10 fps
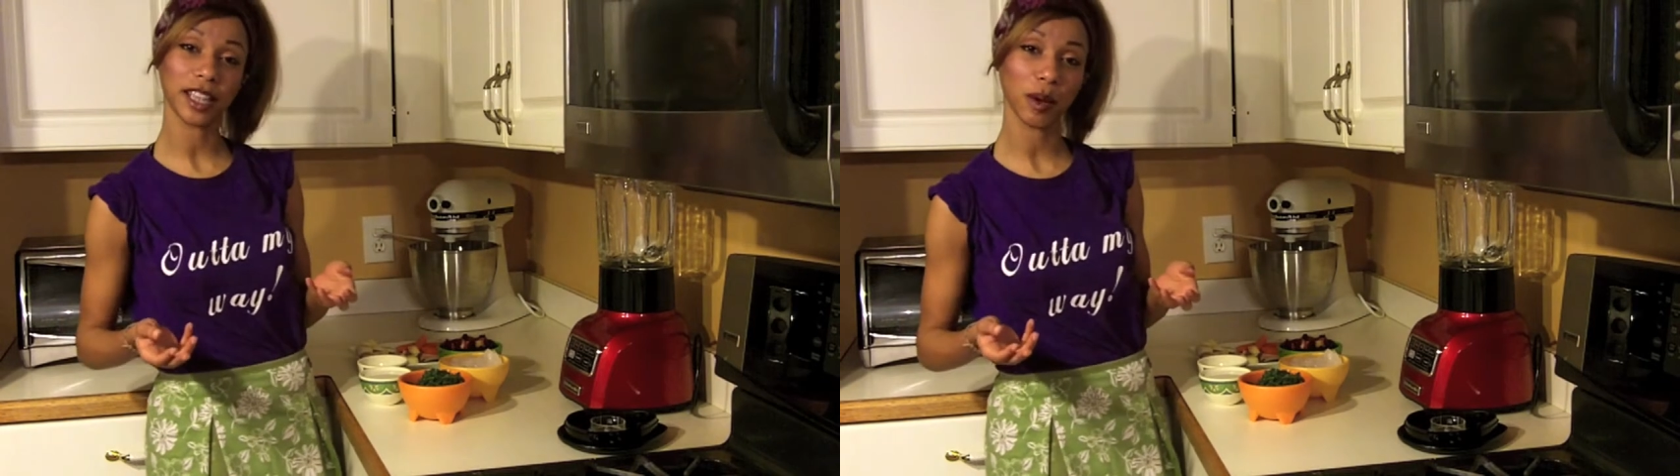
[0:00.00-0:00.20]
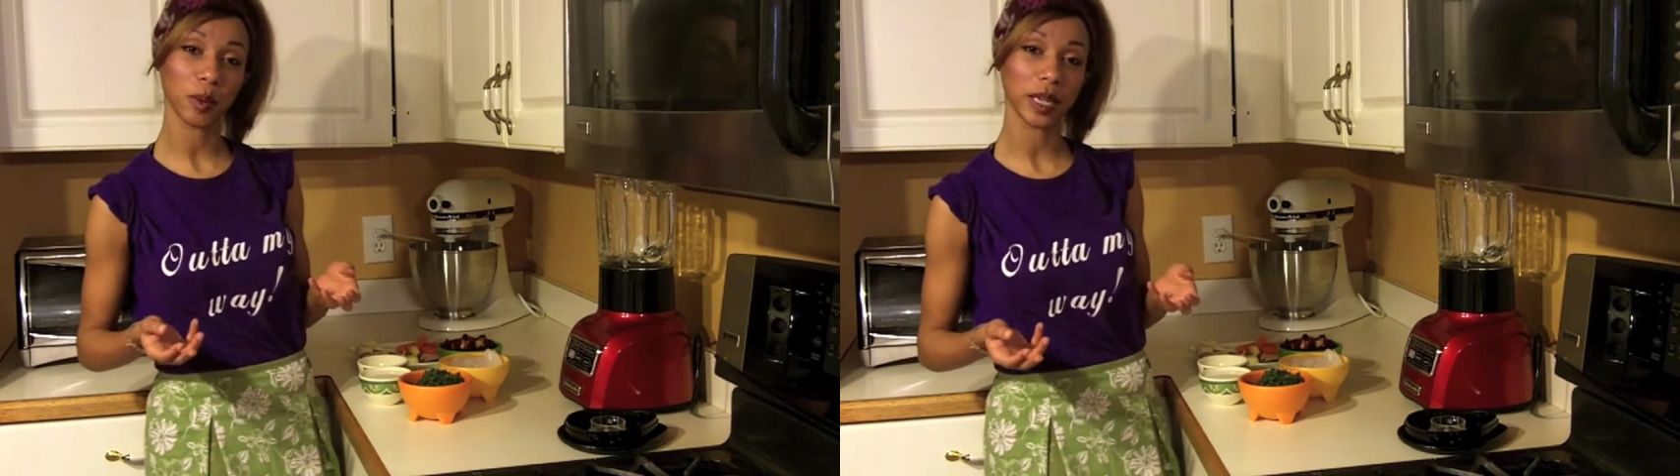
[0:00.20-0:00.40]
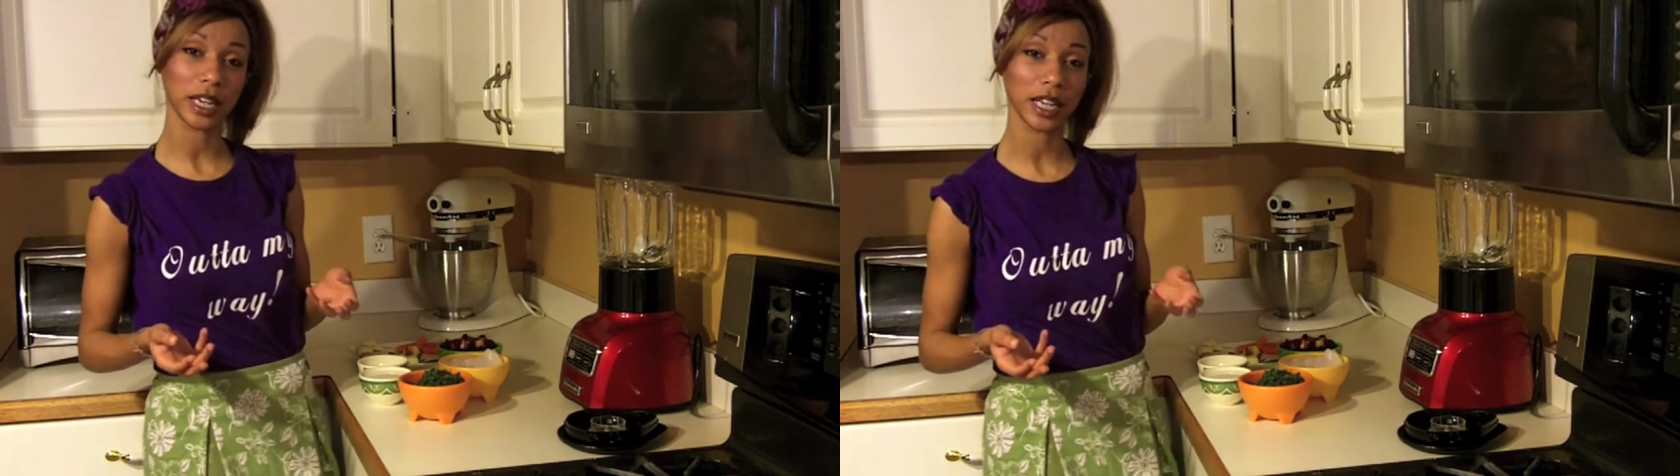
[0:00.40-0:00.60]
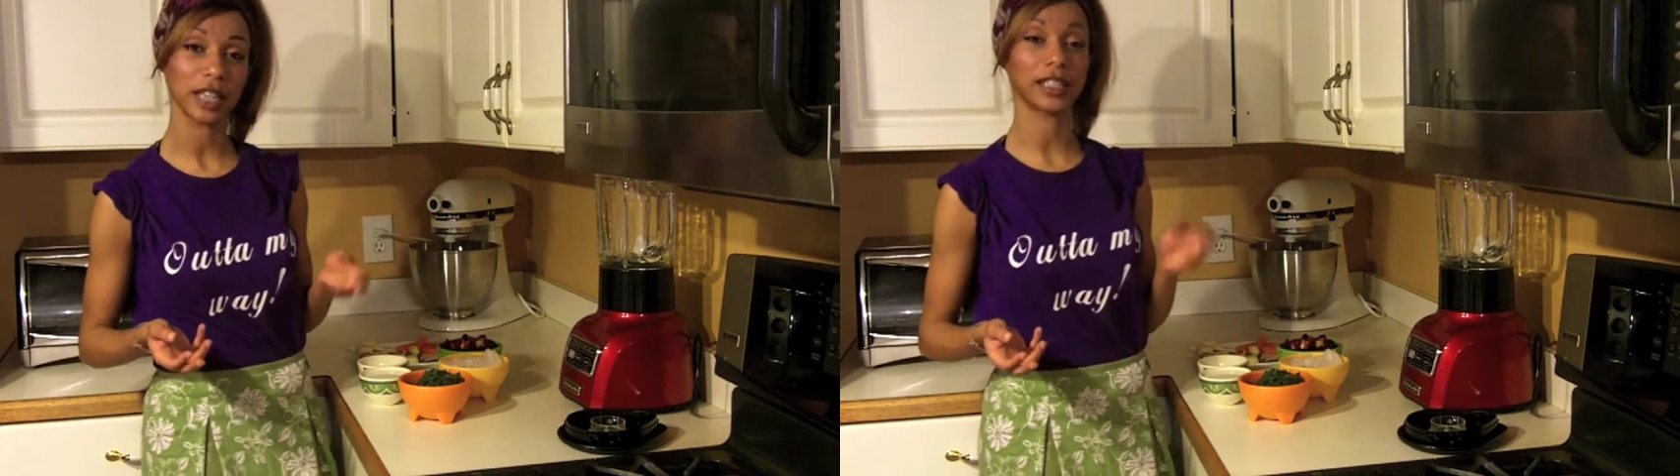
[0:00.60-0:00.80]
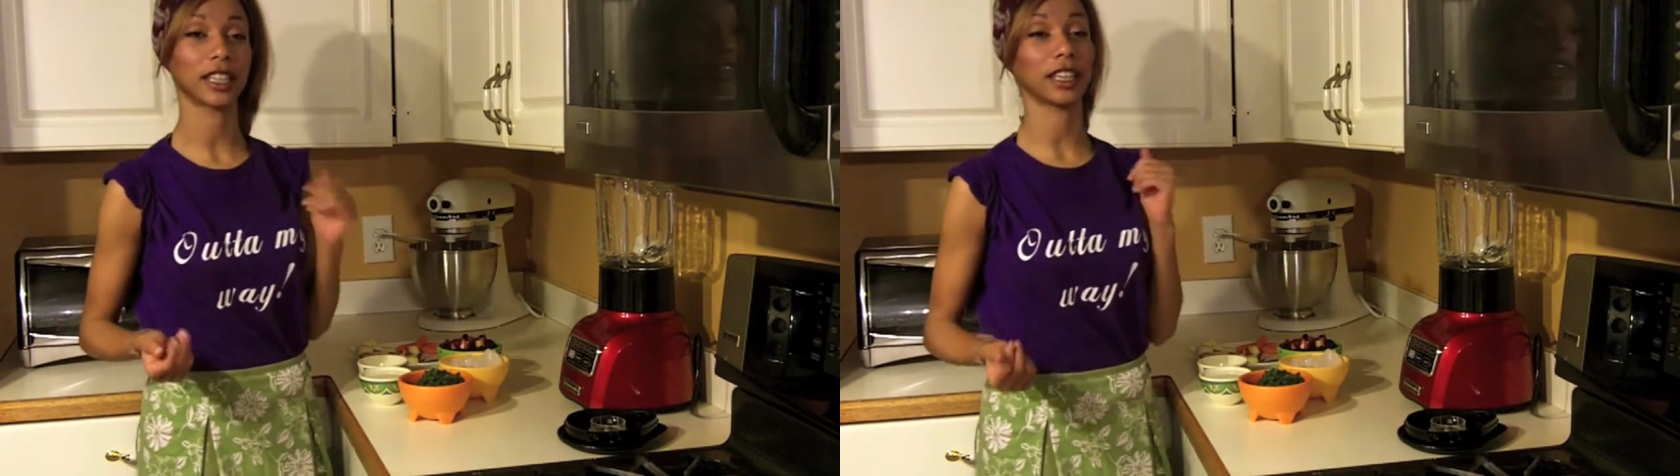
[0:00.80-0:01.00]
that we
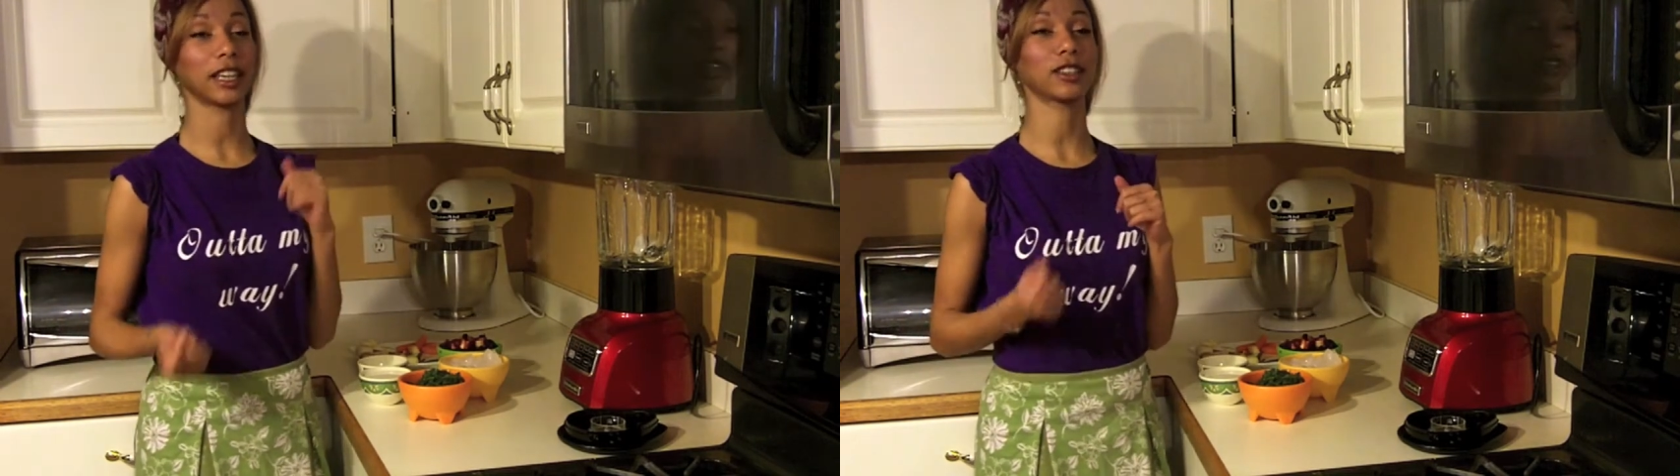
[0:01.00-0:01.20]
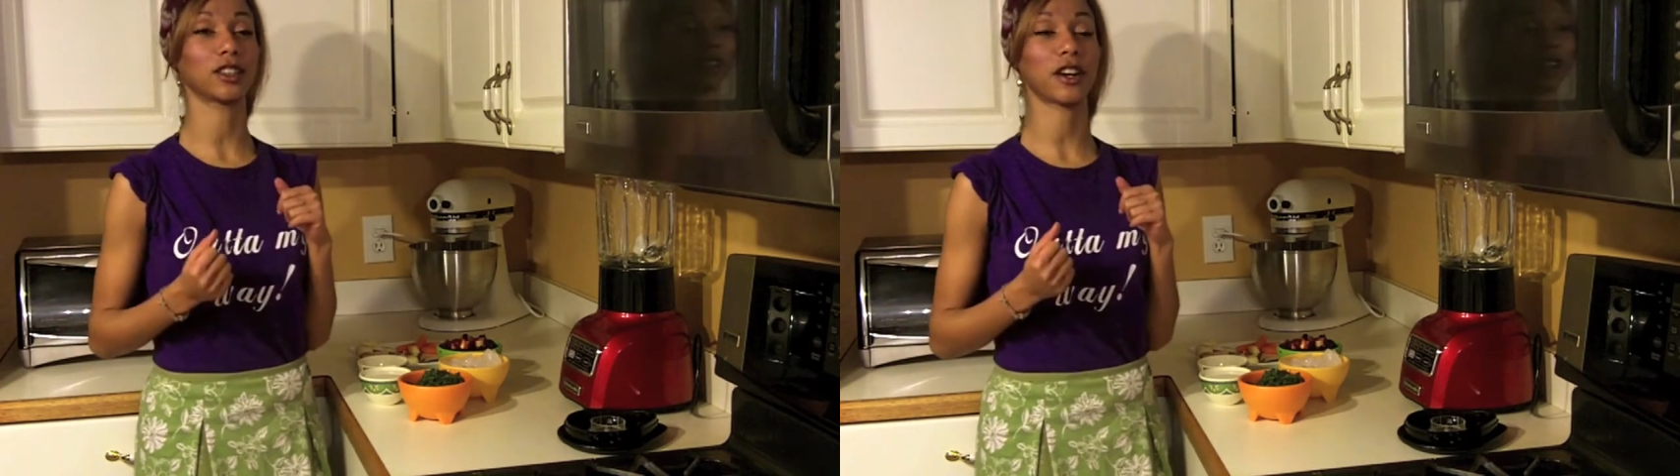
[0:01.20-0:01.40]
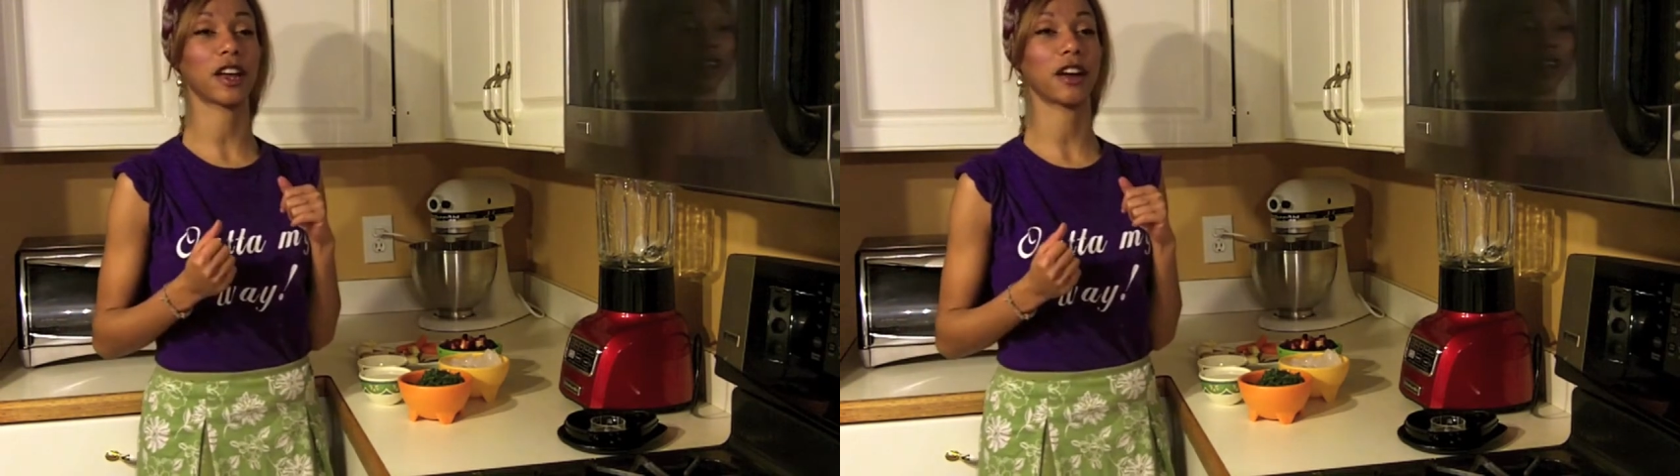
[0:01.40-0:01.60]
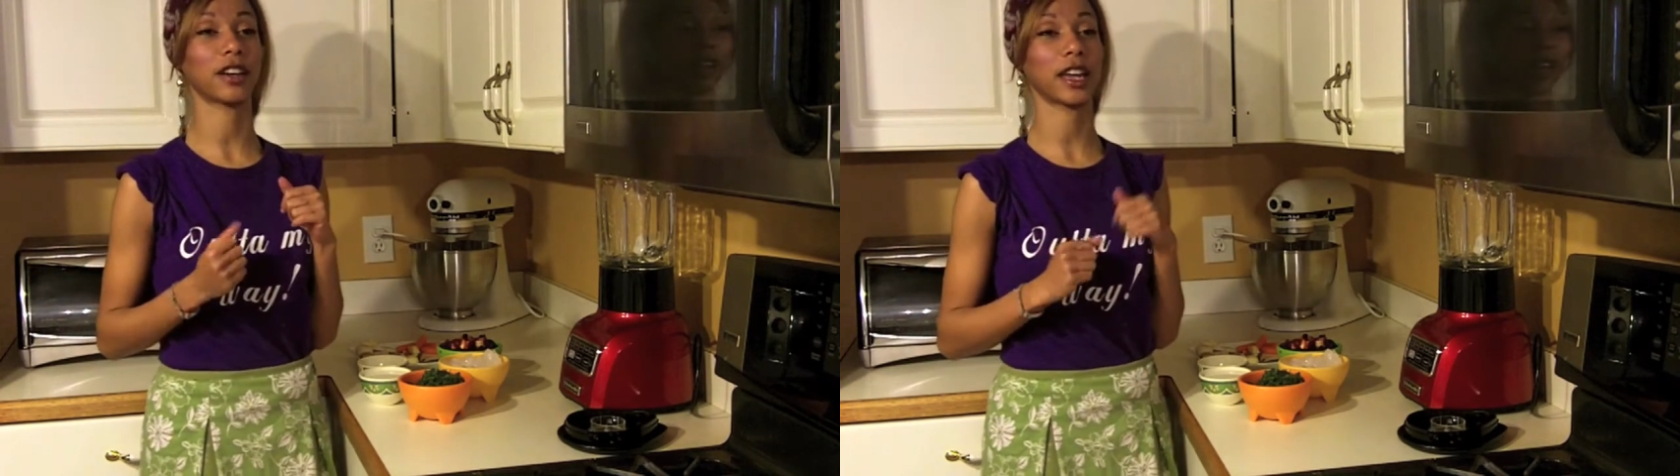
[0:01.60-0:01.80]
need to kickstart our